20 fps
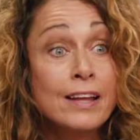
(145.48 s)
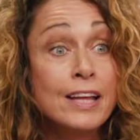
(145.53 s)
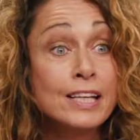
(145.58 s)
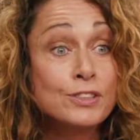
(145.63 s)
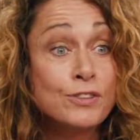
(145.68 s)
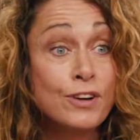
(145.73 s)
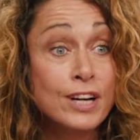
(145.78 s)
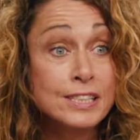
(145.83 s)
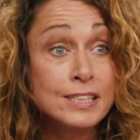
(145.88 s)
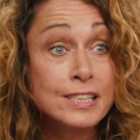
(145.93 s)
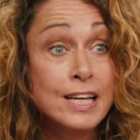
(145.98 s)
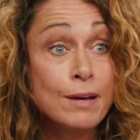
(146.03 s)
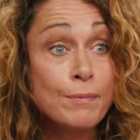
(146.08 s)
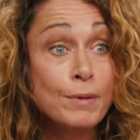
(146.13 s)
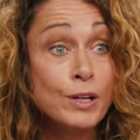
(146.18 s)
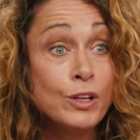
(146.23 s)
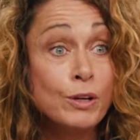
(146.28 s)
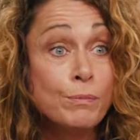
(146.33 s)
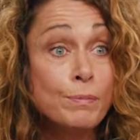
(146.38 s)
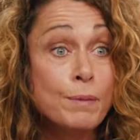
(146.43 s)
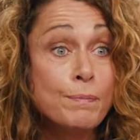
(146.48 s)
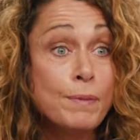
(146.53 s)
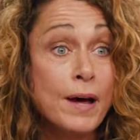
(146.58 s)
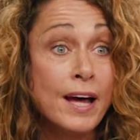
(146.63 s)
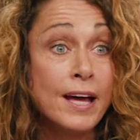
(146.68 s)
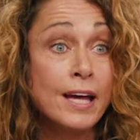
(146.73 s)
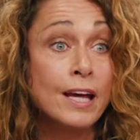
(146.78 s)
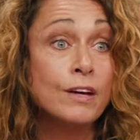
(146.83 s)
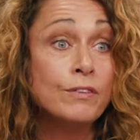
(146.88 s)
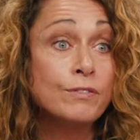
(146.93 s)
That's right, Sam, and you'd be
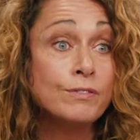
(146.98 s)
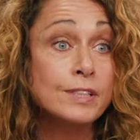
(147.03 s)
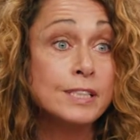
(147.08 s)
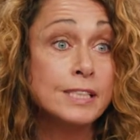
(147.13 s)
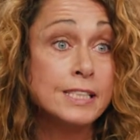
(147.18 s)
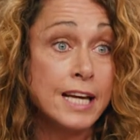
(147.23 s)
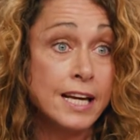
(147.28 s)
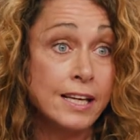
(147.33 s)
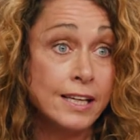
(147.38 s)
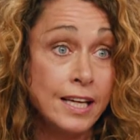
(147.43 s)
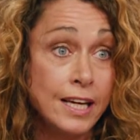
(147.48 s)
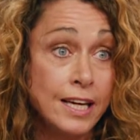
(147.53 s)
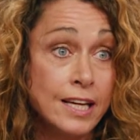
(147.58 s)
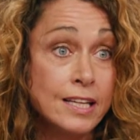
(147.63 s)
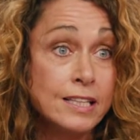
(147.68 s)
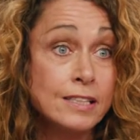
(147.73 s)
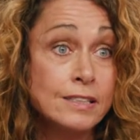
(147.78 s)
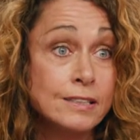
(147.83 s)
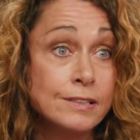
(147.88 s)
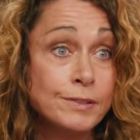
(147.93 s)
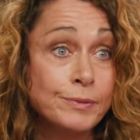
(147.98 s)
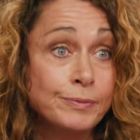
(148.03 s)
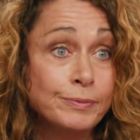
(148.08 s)
paying it for 10 years.